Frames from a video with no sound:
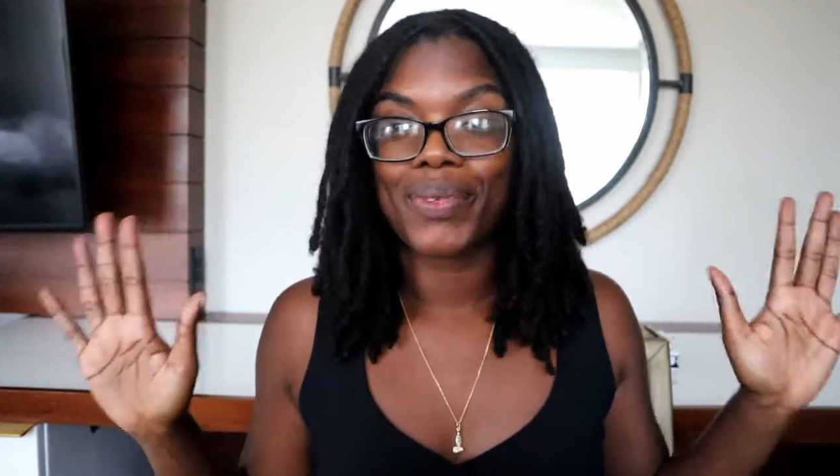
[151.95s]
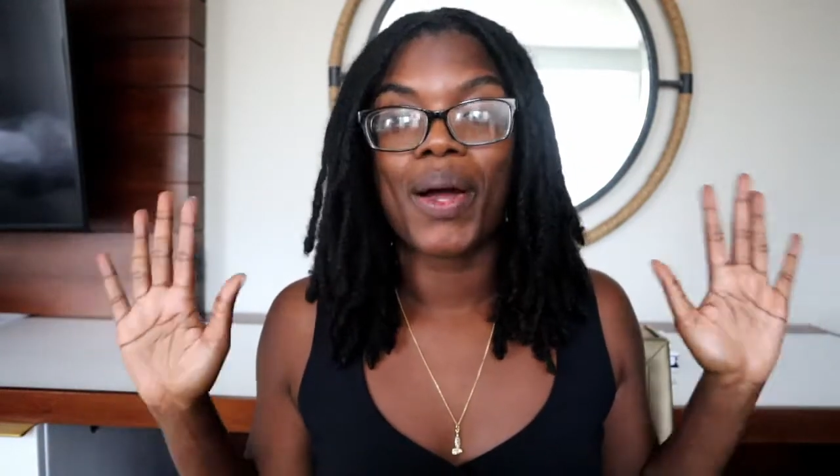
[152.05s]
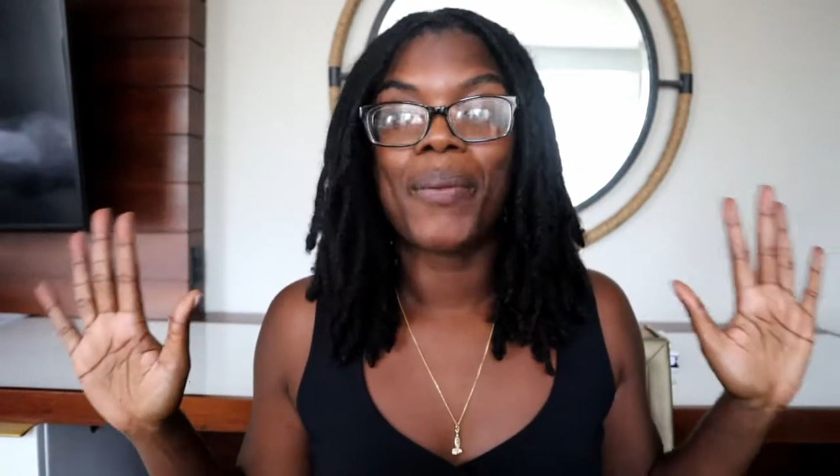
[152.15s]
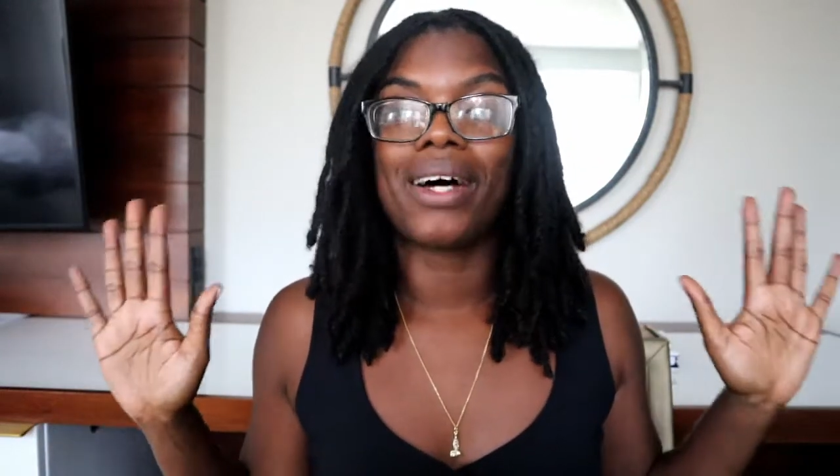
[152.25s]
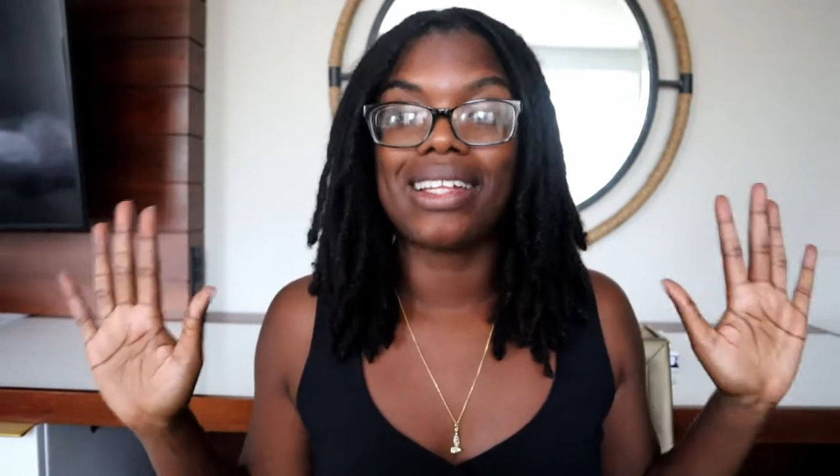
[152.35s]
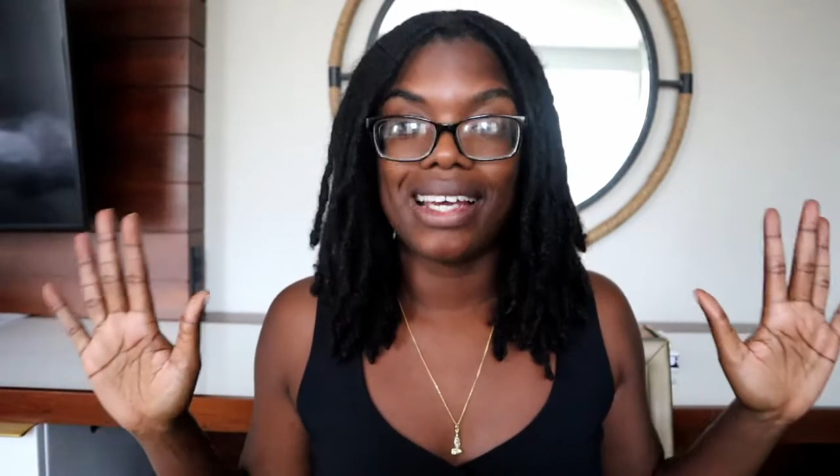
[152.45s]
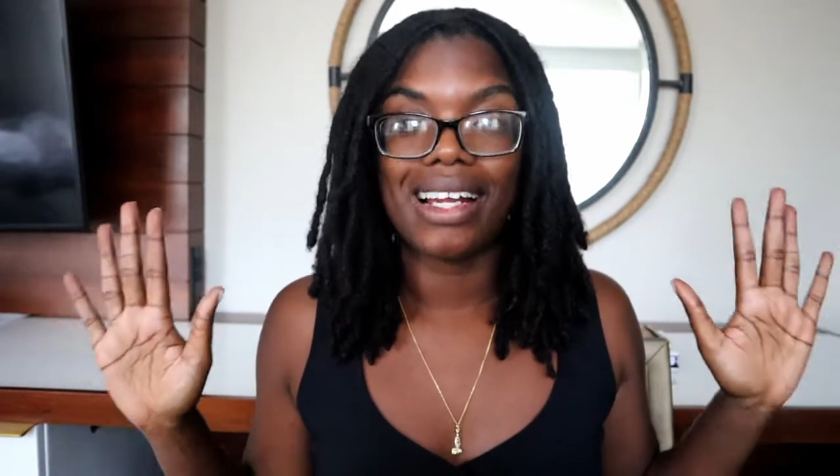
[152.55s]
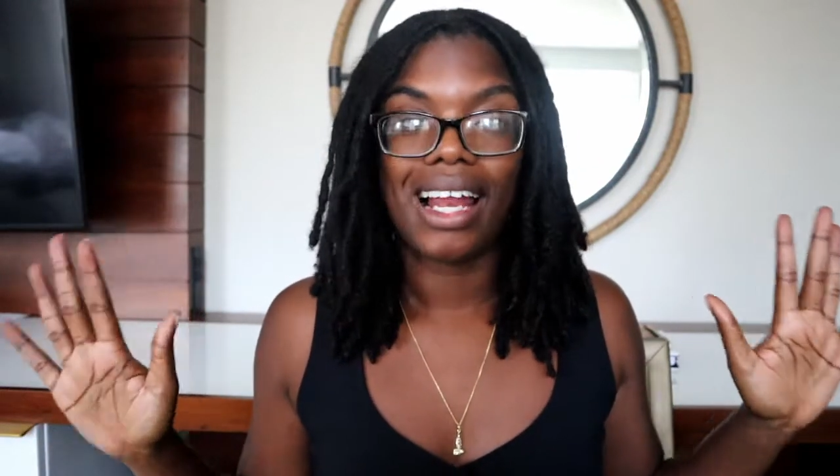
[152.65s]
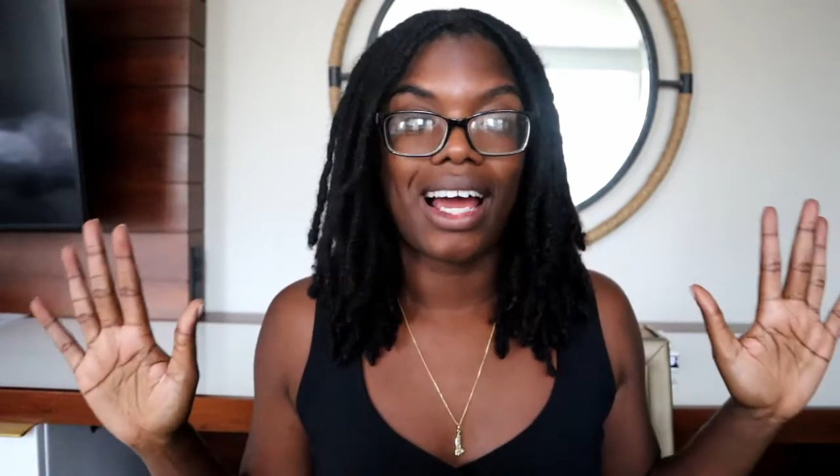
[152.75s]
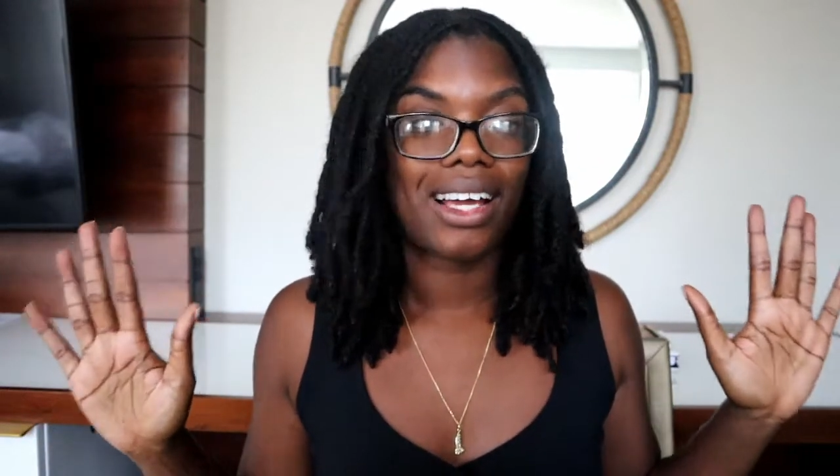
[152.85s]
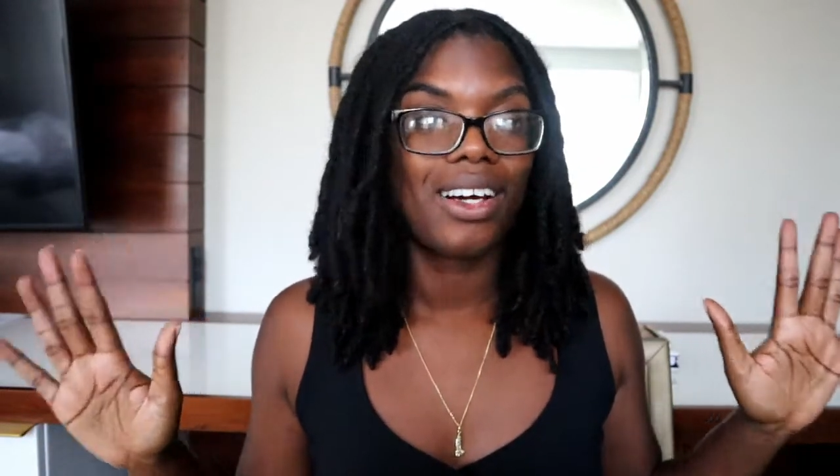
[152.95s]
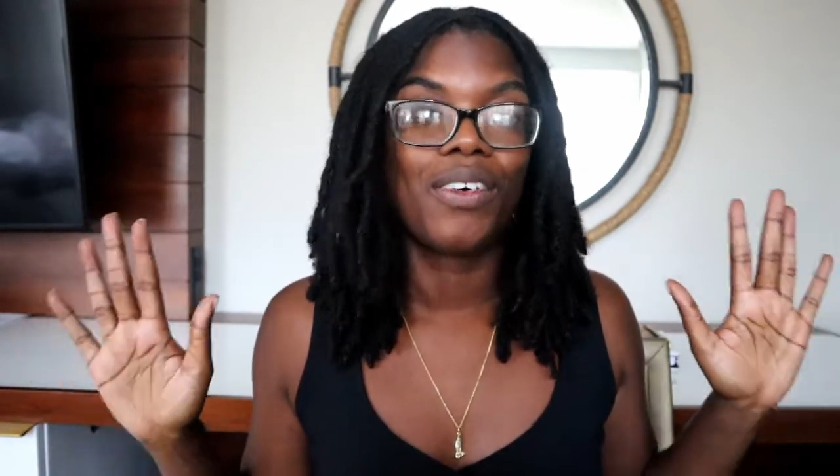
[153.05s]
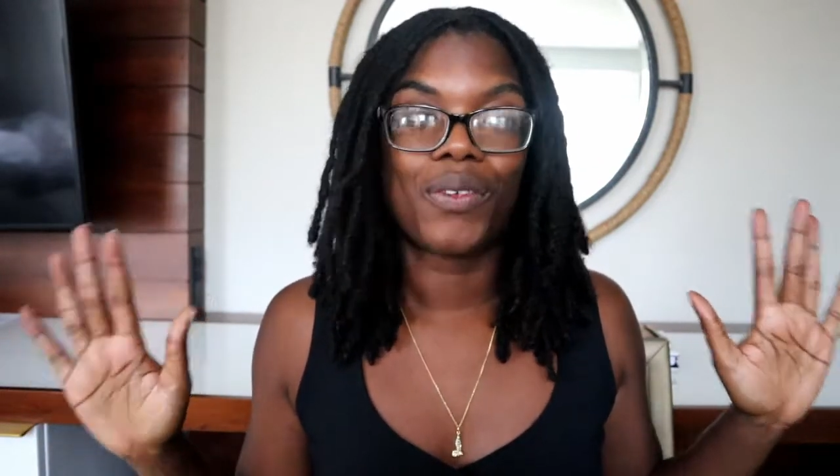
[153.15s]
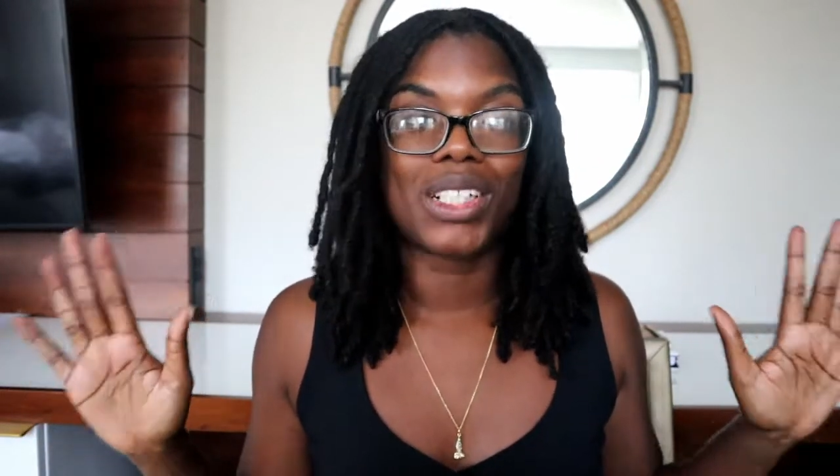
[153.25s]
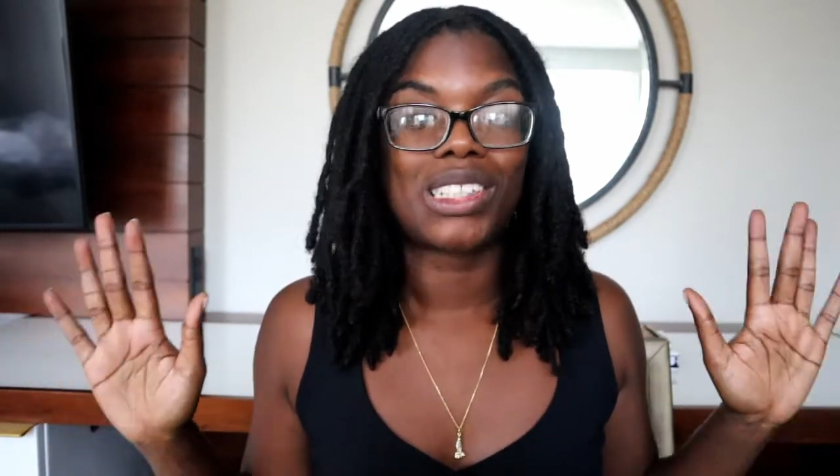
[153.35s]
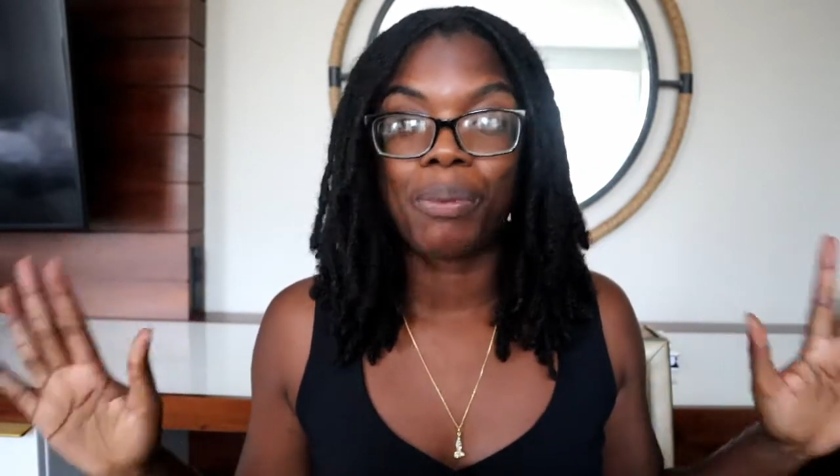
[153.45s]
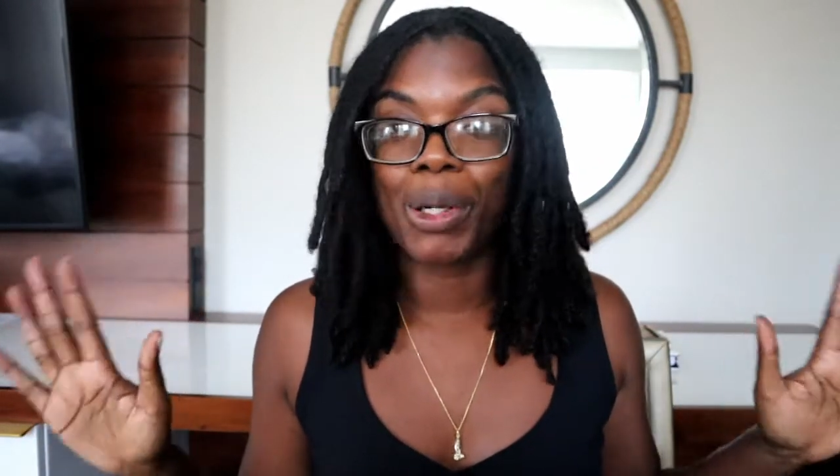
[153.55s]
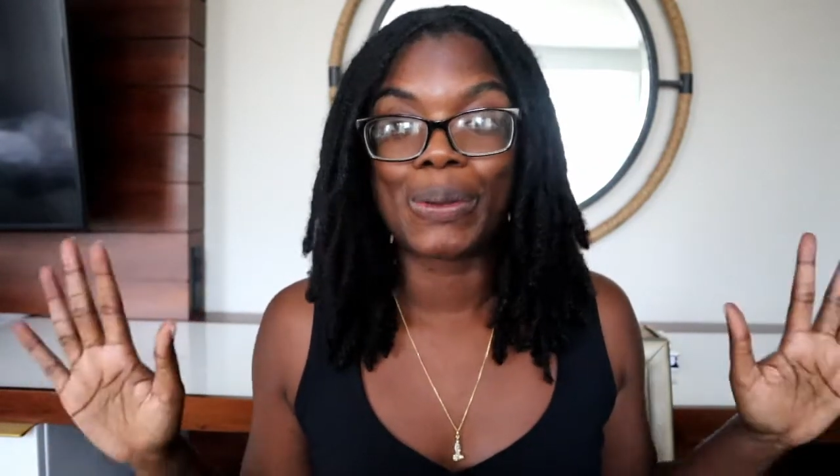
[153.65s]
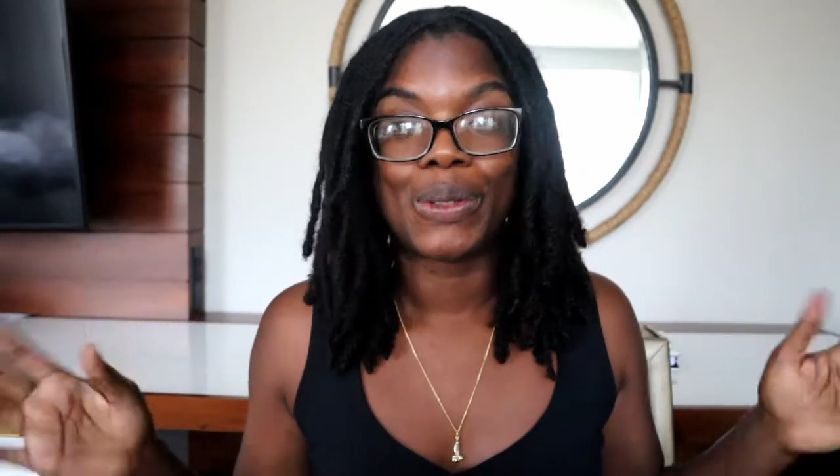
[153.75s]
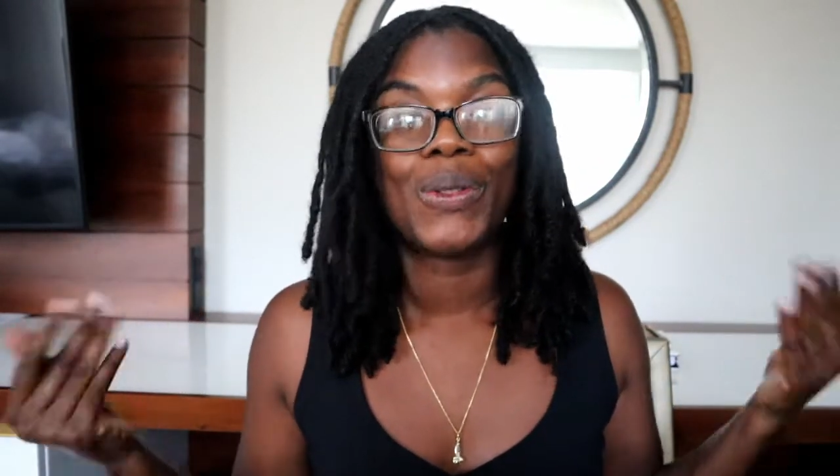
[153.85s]
about the interlock of what it's
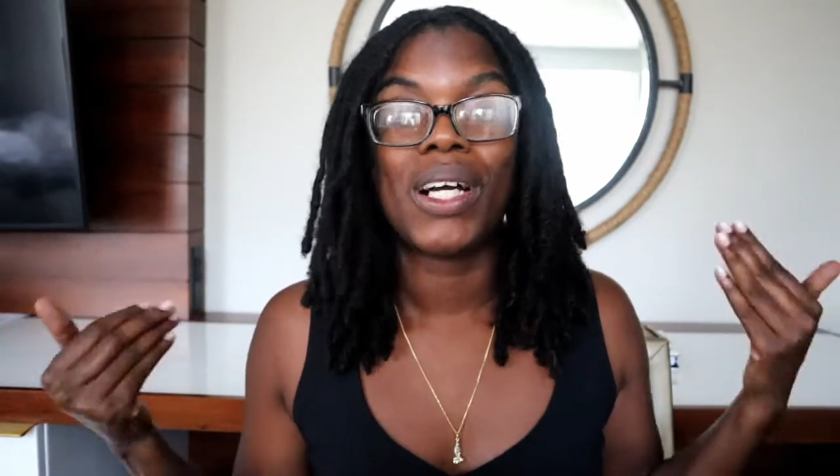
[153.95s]
supposed to do.